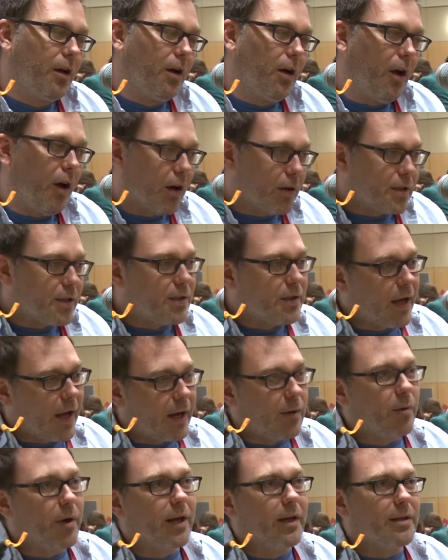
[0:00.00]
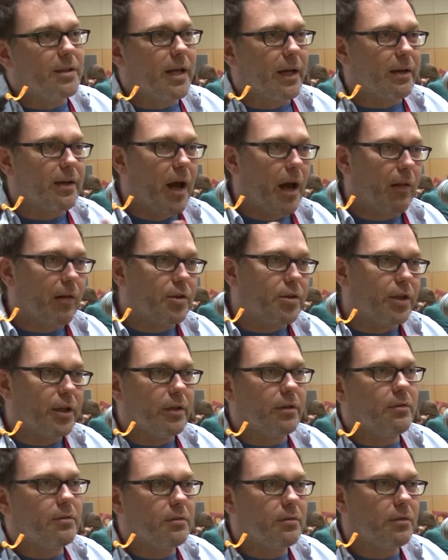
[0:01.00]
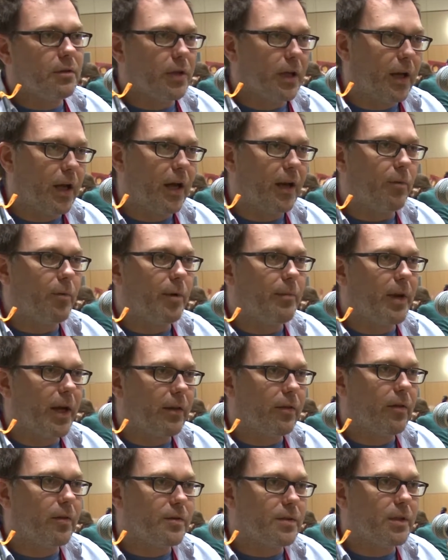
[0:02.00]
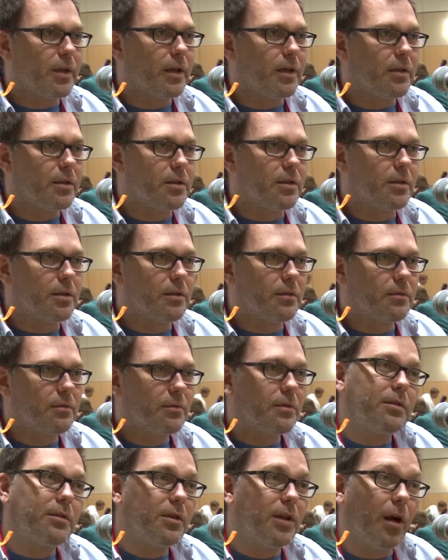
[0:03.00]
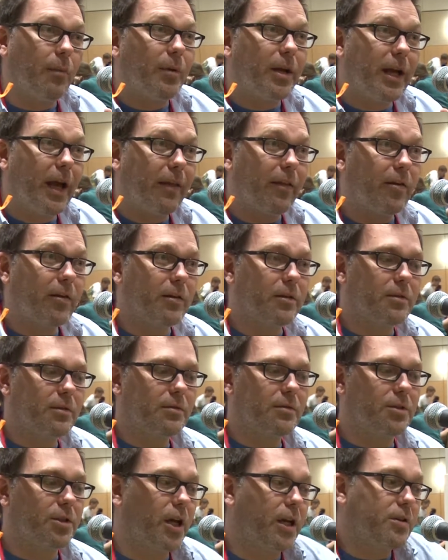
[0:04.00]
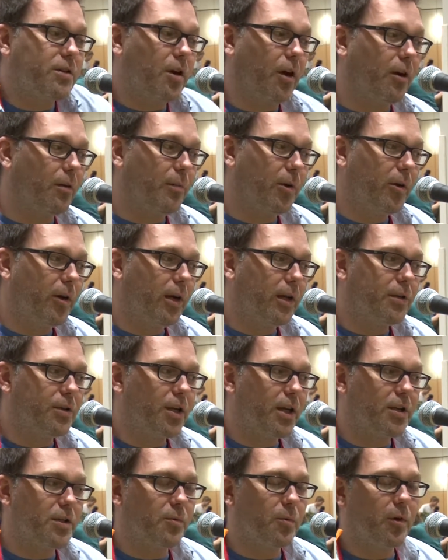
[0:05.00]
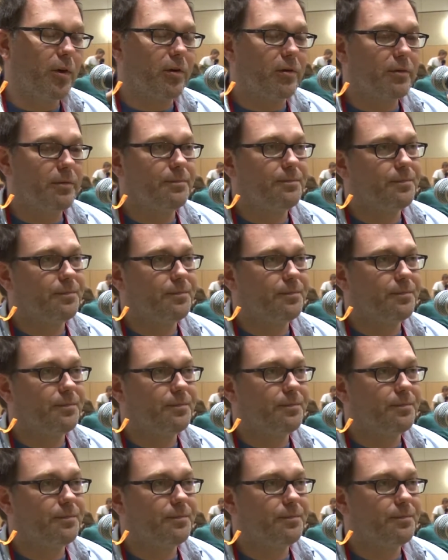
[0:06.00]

arts, equity, and technology. And how do we make those things come together to change our community, change the world?